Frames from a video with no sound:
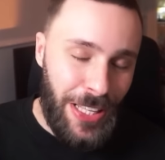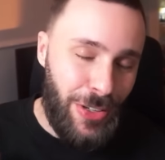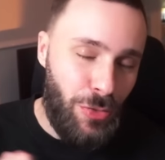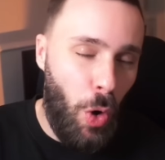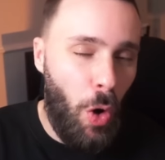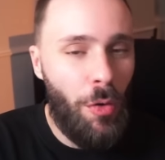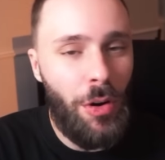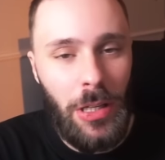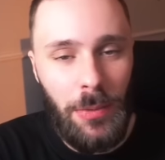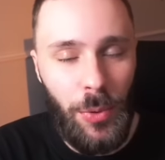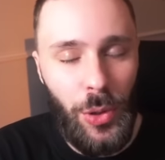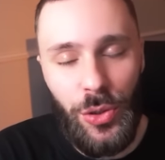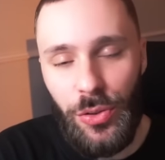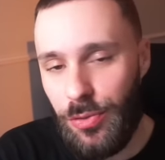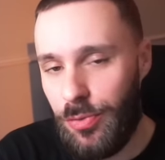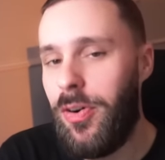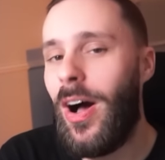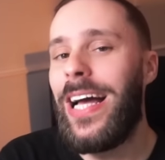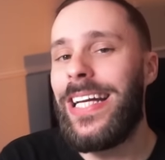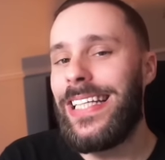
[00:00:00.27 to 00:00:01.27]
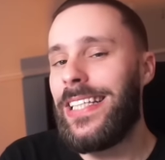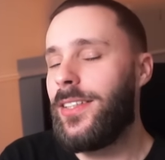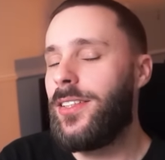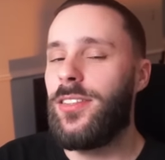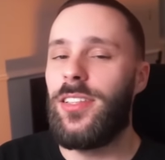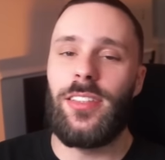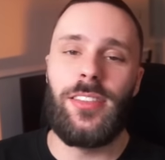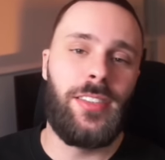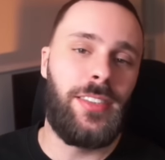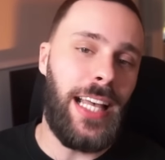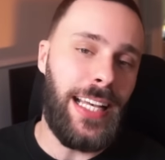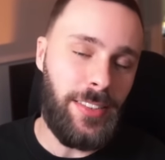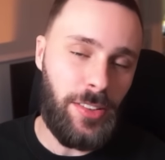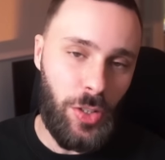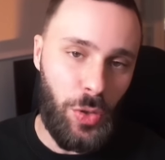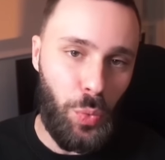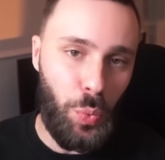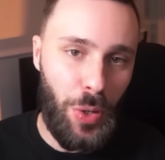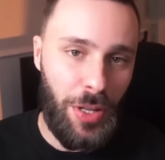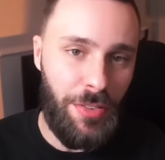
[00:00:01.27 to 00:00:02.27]
the Roaring Moon finding
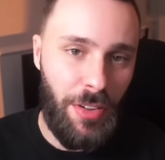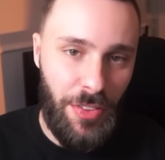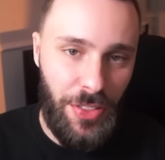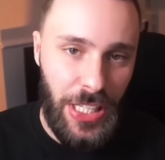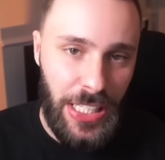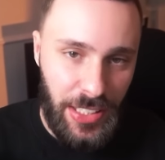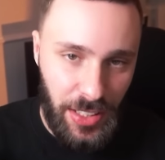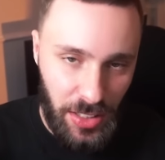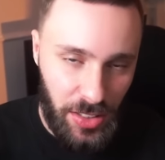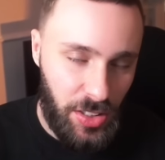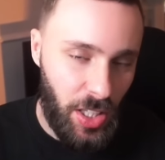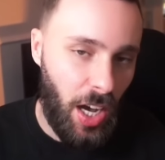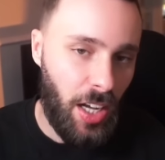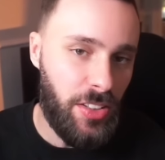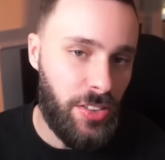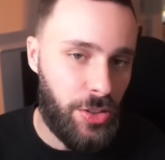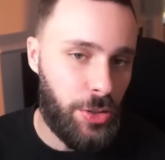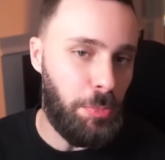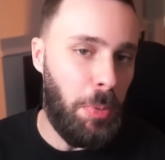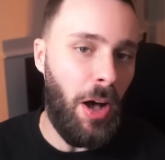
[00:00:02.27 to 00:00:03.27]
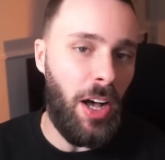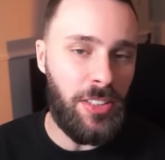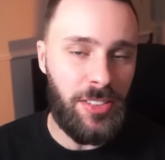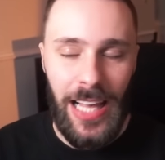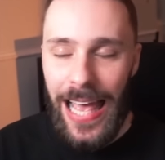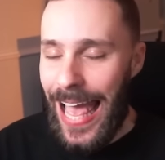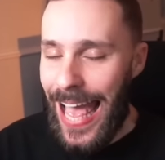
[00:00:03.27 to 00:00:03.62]
success with the Dudunsparce